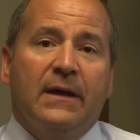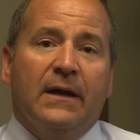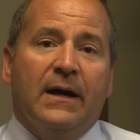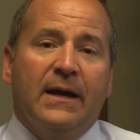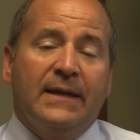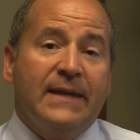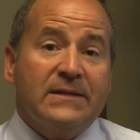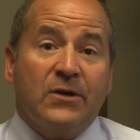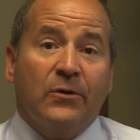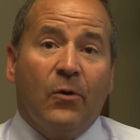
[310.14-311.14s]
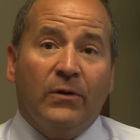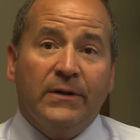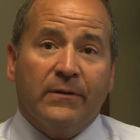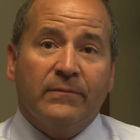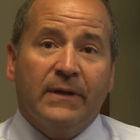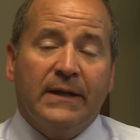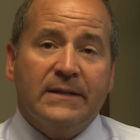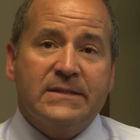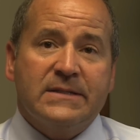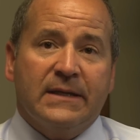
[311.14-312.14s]
And that's our goal here.
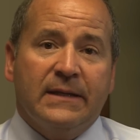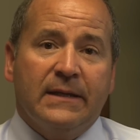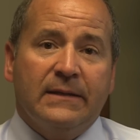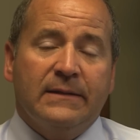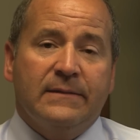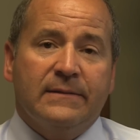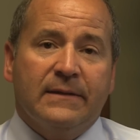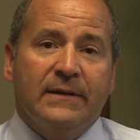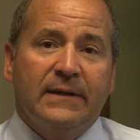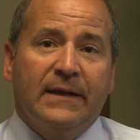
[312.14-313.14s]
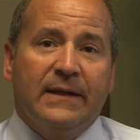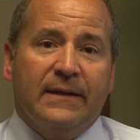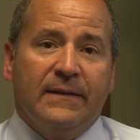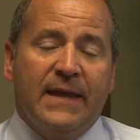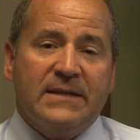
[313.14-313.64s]
And